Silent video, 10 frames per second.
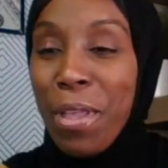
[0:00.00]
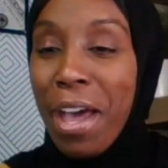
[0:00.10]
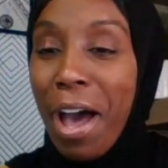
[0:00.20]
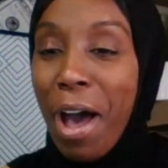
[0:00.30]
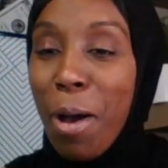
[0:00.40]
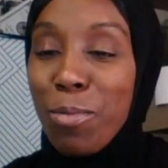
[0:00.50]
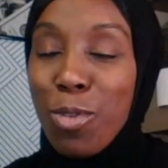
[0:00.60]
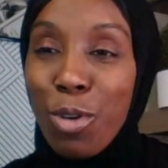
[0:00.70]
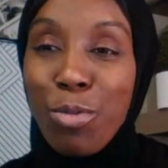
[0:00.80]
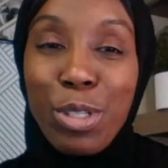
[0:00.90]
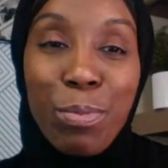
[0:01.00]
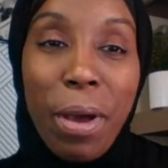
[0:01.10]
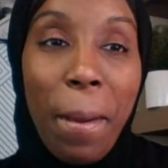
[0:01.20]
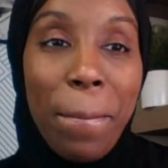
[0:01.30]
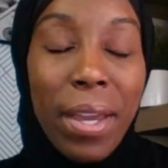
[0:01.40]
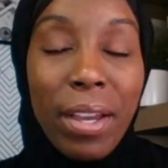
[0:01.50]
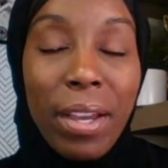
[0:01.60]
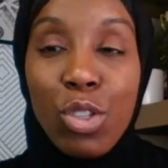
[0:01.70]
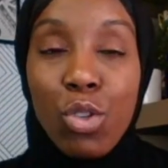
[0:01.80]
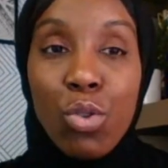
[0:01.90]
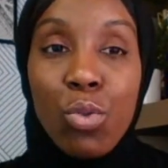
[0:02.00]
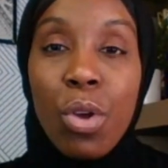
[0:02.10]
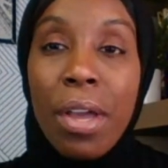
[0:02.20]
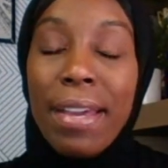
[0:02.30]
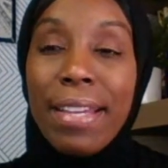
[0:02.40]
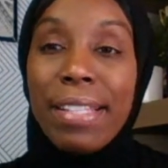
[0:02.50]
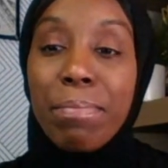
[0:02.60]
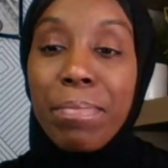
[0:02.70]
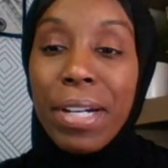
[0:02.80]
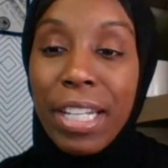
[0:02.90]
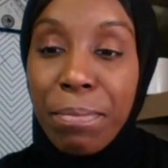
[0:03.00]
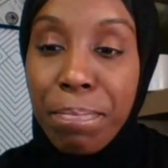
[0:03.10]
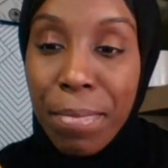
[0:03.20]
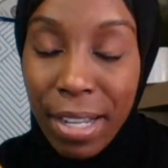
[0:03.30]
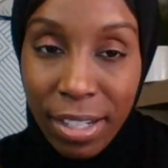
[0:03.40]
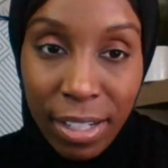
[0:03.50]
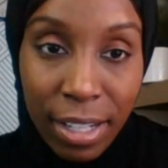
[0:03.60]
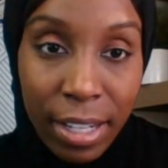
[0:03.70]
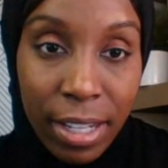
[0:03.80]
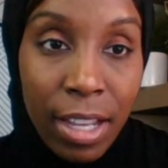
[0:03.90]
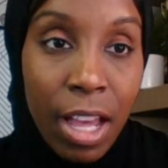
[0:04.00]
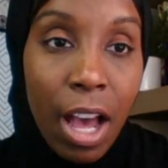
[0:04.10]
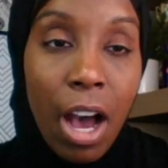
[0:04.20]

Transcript: I'm going to respond back to you. It's Money Monday.